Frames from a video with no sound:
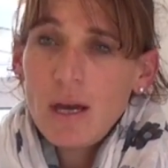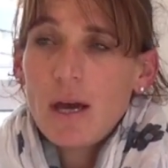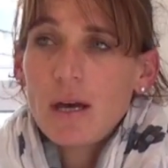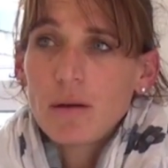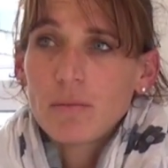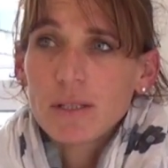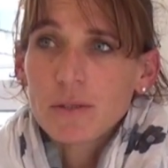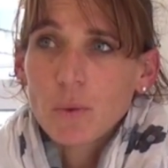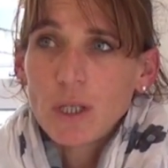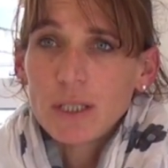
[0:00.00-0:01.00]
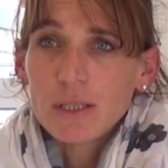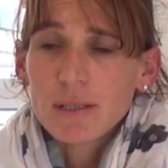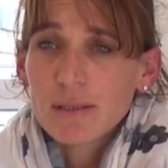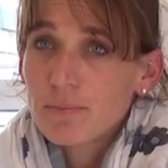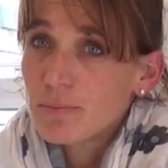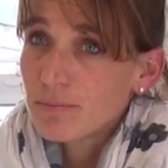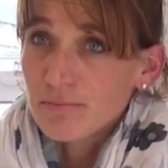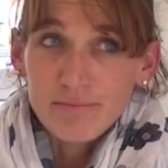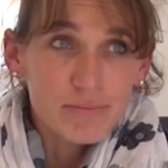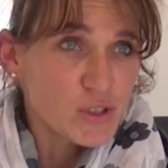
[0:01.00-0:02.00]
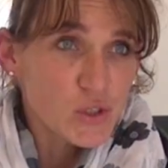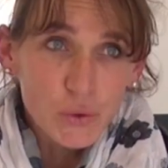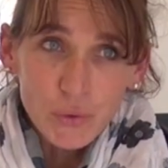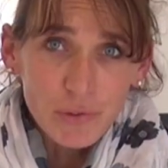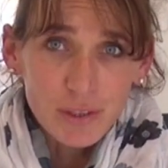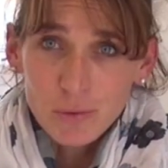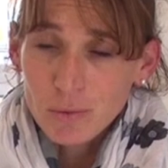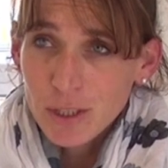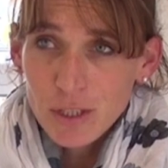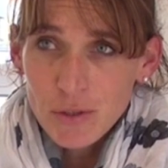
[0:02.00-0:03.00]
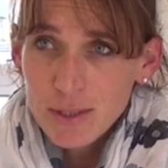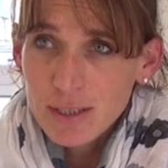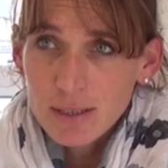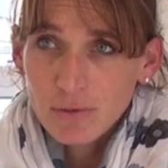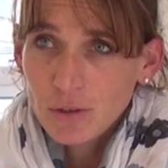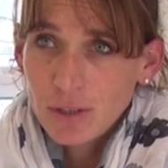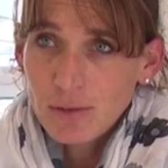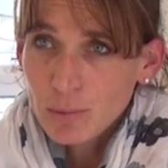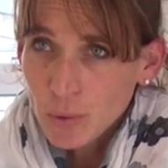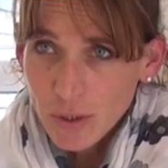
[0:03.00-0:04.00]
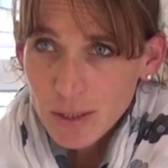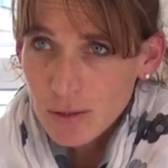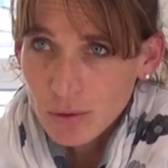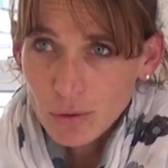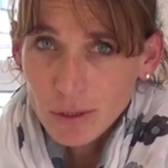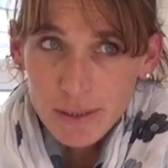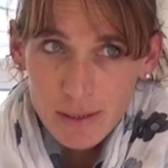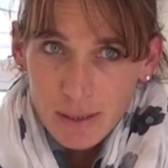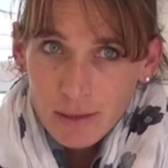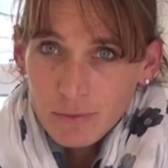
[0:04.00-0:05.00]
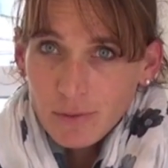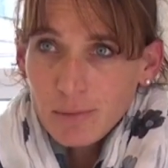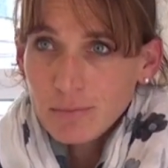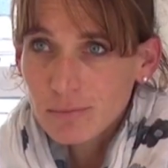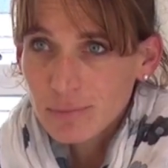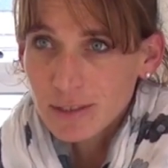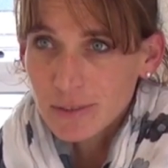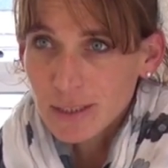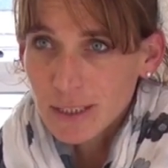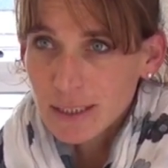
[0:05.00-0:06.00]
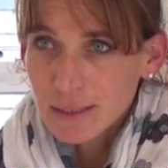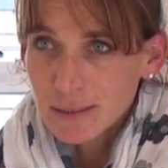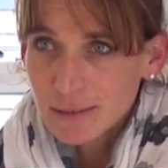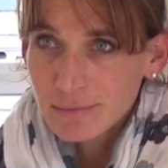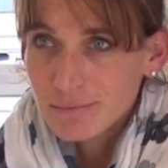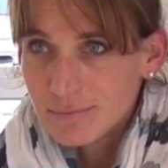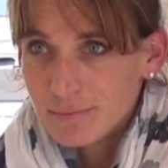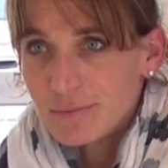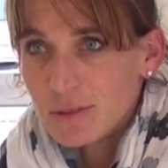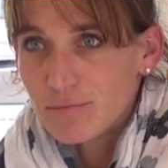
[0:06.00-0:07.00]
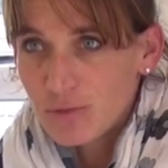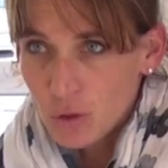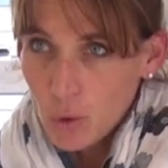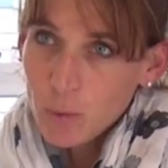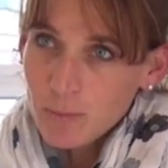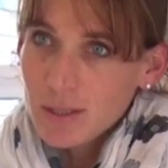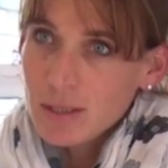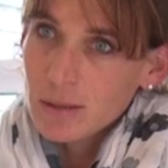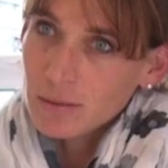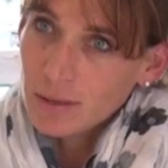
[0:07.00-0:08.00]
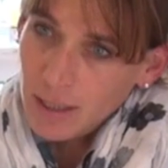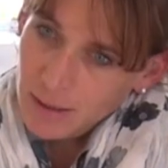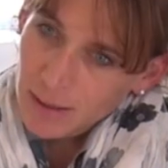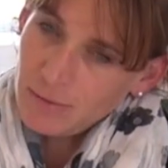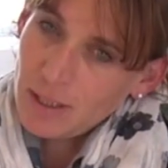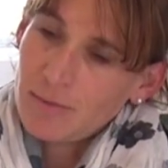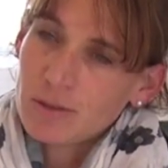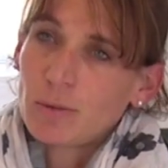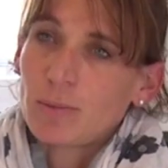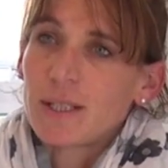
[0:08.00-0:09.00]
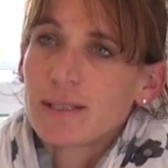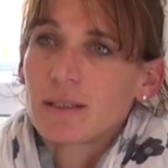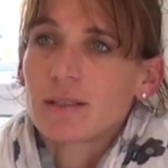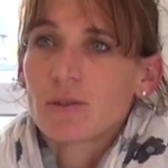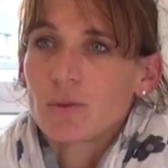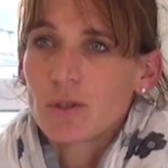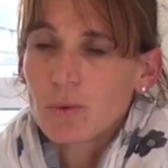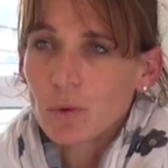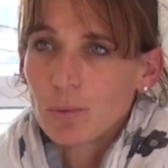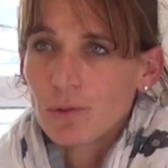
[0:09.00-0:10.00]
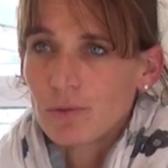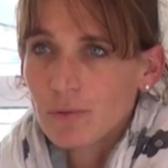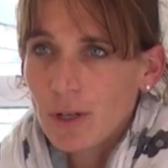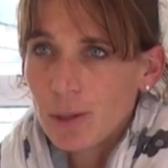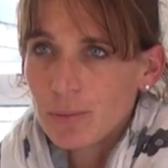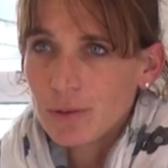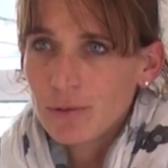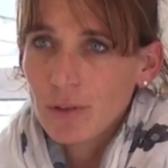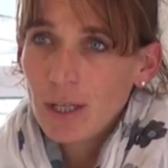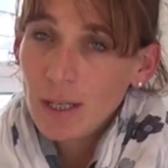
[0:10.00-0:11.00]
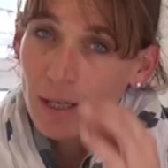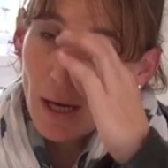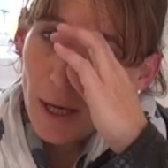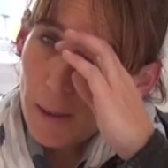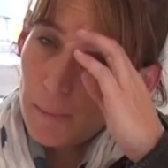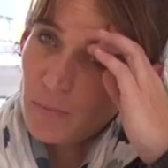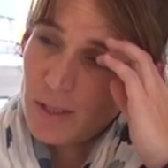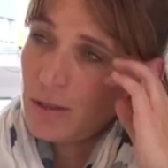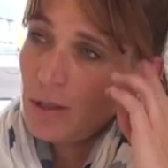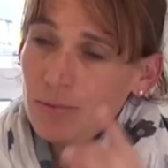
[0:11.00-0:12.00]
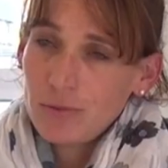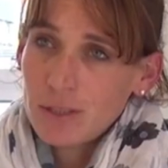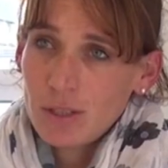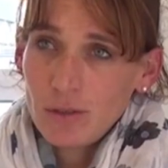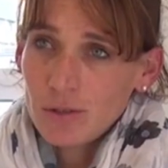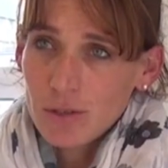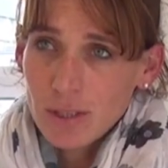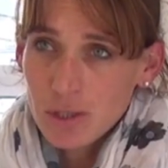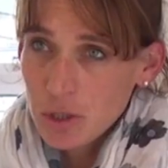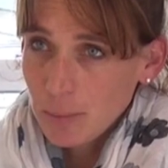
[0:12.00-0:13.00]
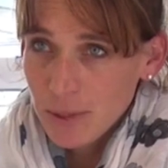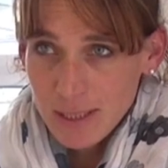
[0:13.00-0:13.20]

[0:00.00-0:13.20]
As well as schools that would want to use it. If you could have a boarding school instead of them living in dorms, they could have a comfortable place like this, which is waterproof and fireproof. The scope for it's huge. There's shopping